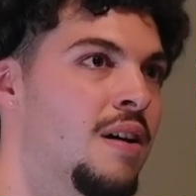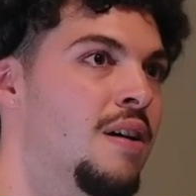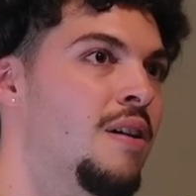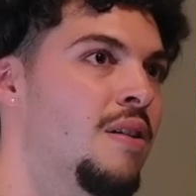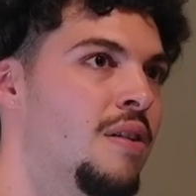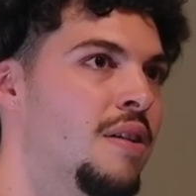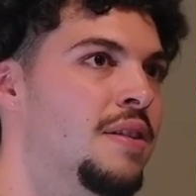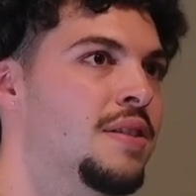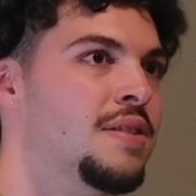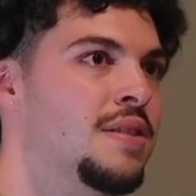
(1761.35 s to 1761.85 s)

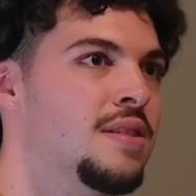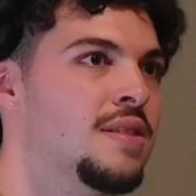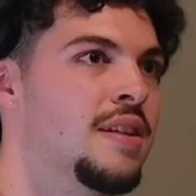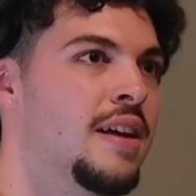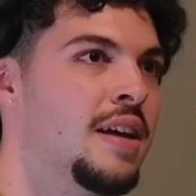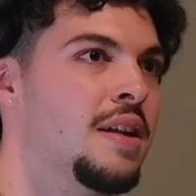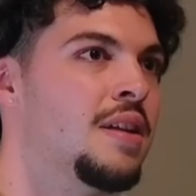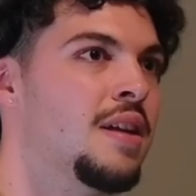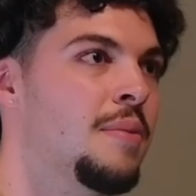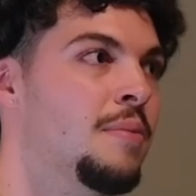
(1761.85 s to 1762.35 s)
oh, this is
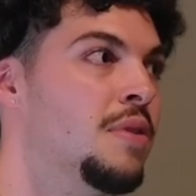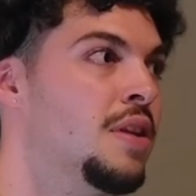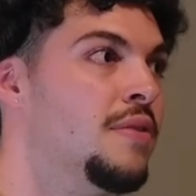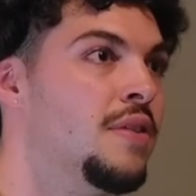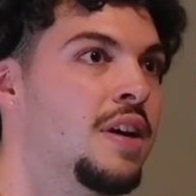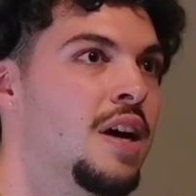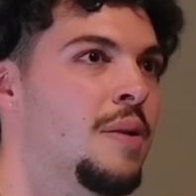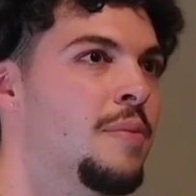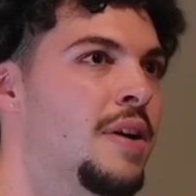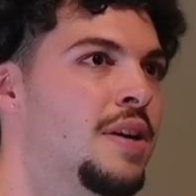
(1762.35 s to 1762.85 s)
like, I'm
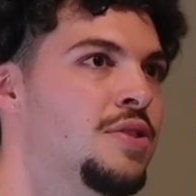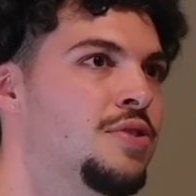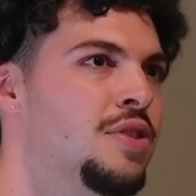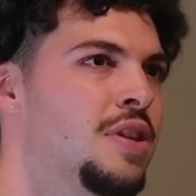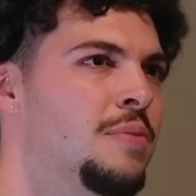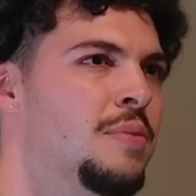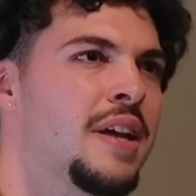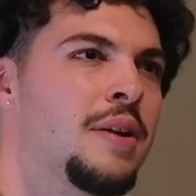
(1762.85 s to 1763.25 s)
living out my dream.